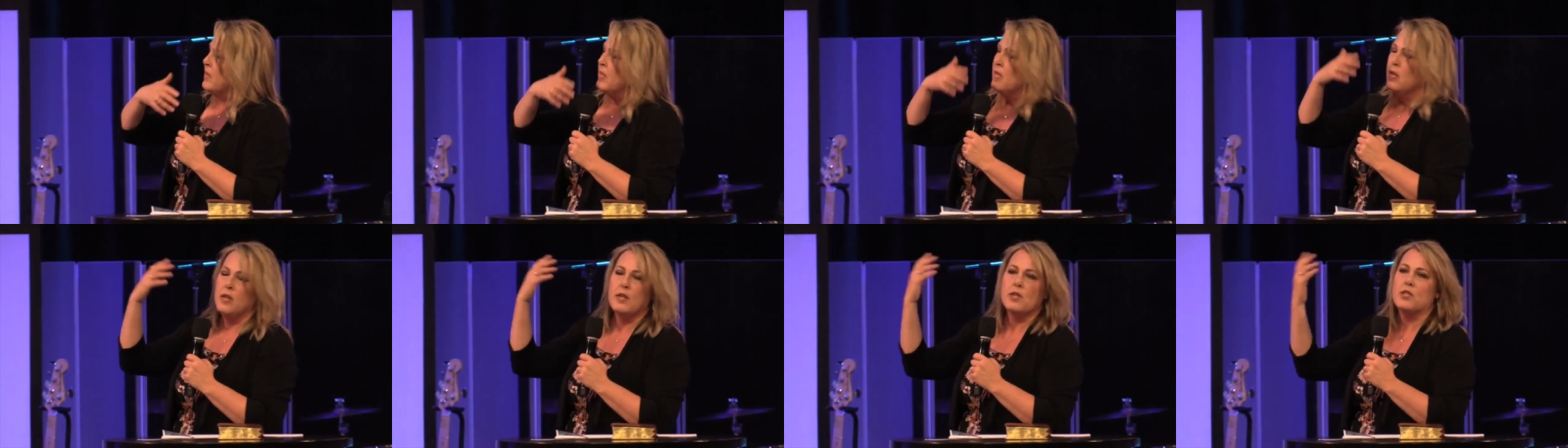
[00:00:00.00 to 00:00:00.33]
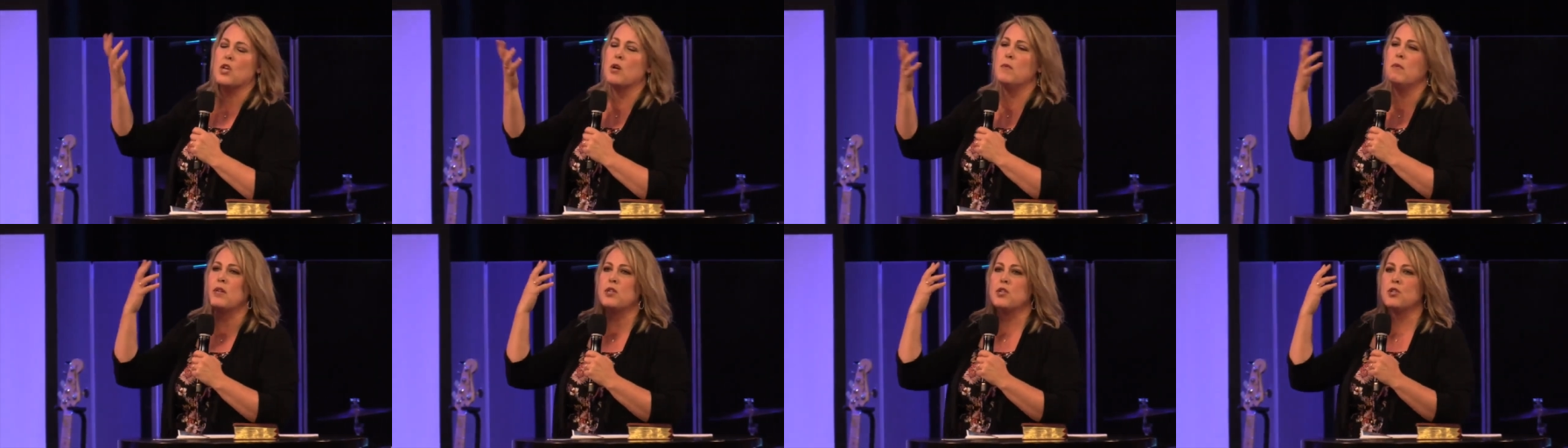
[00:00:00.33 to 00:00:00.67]
so
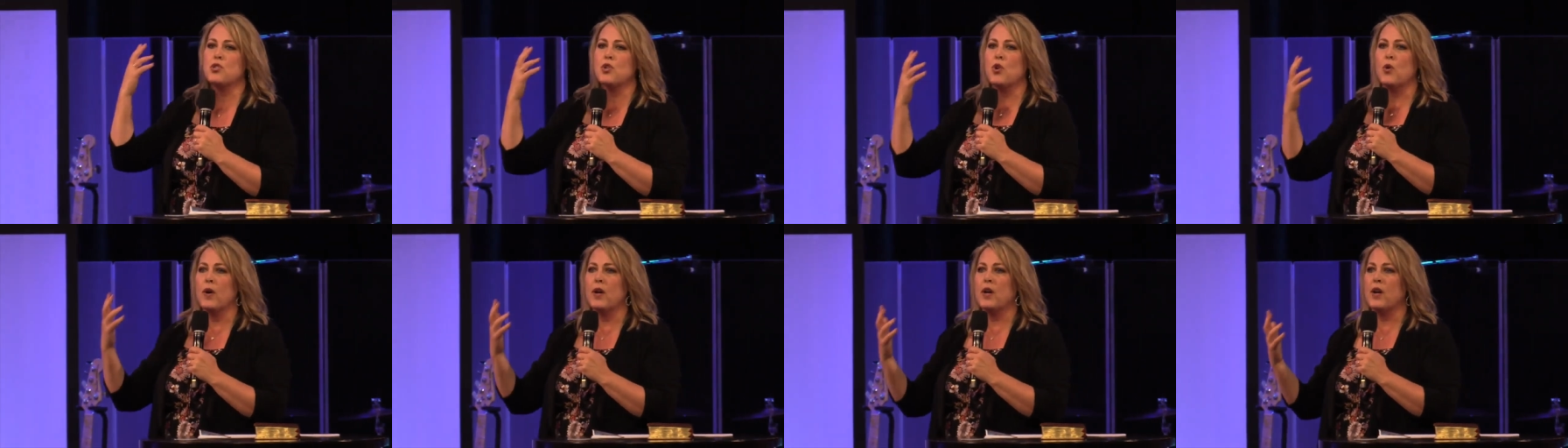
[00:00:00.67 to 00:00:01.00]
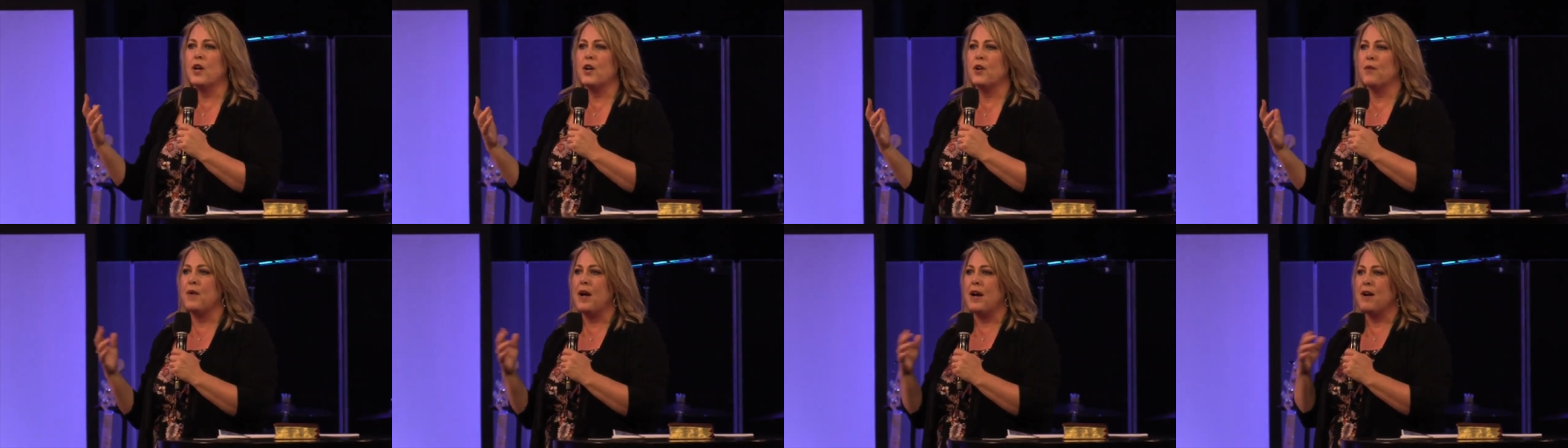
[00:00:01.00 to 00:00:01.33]
much is going on
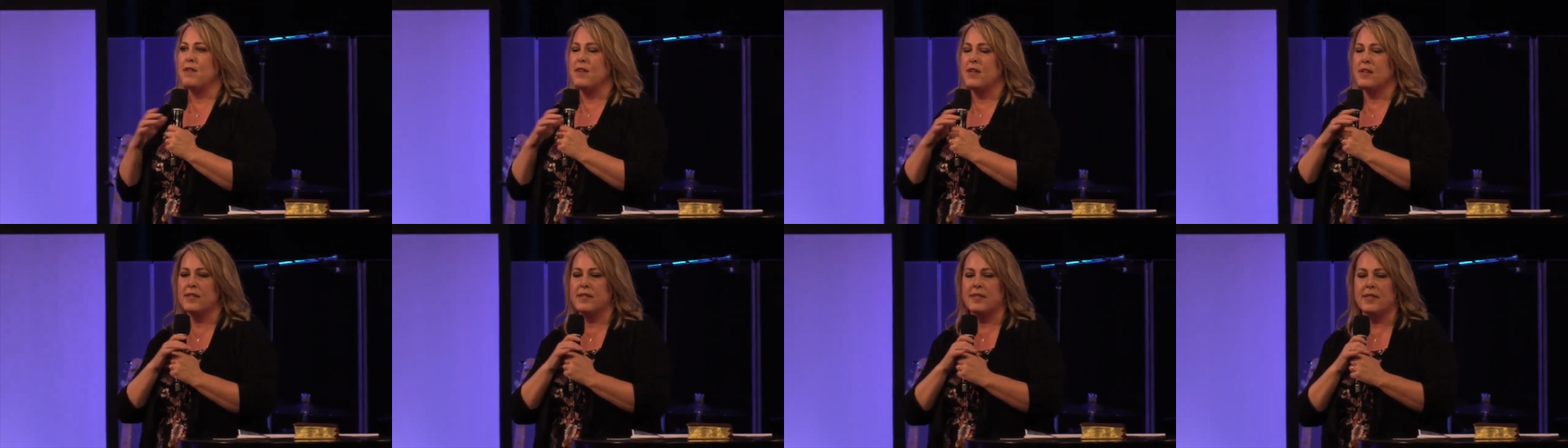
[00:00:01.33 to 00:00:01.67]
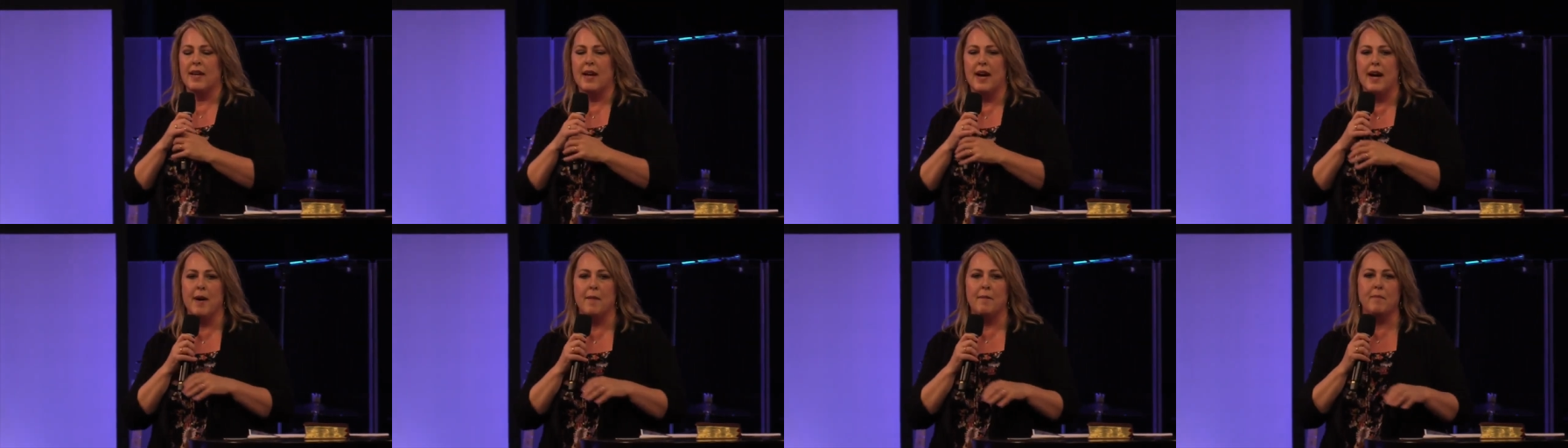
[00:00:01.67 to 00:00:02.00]
around us.
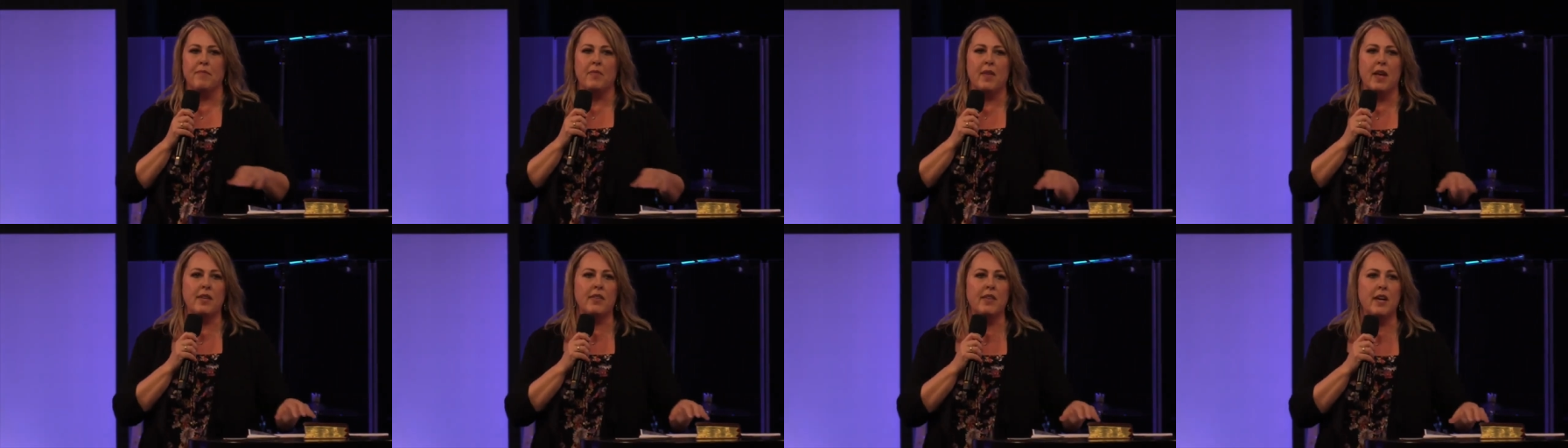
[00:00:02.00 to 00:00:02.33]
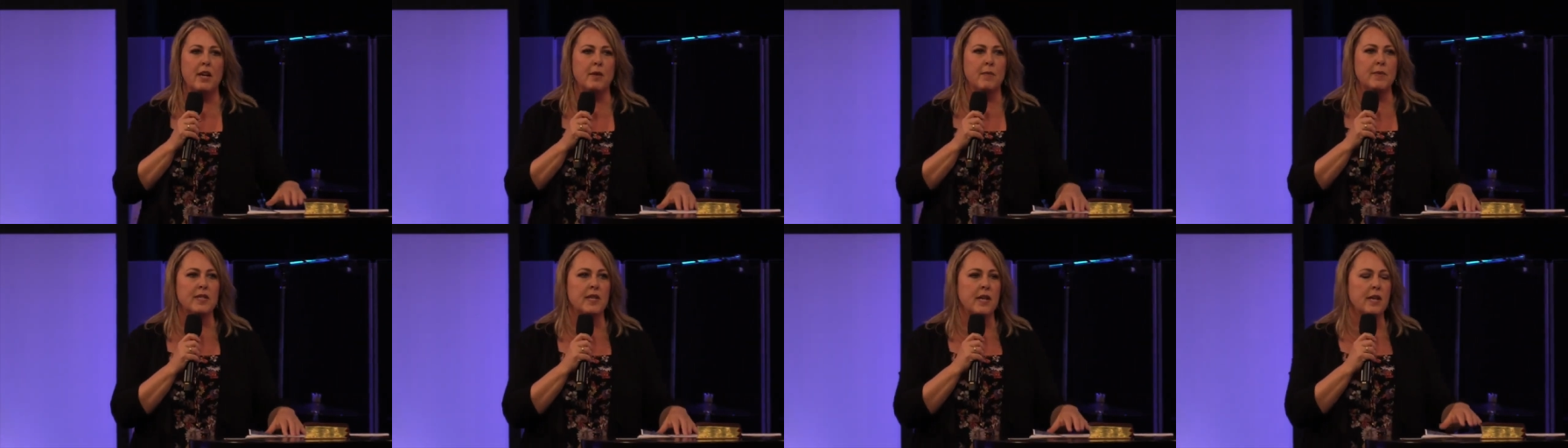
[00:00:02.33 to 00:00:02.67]
Um, I thought it
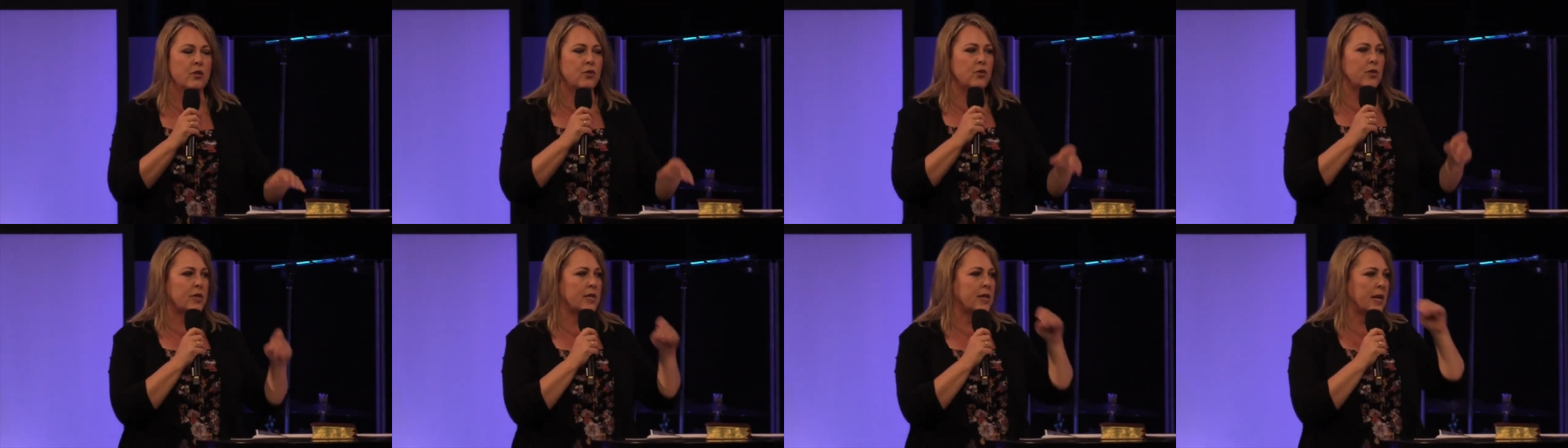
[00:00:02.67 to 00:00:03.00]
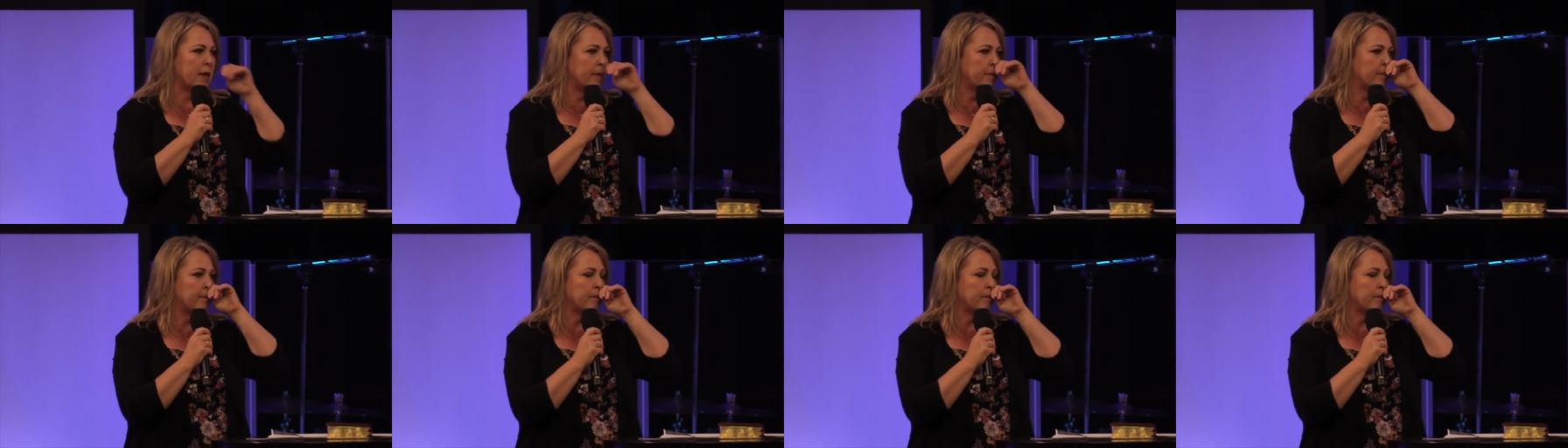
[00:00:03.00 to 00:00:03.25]
was interesting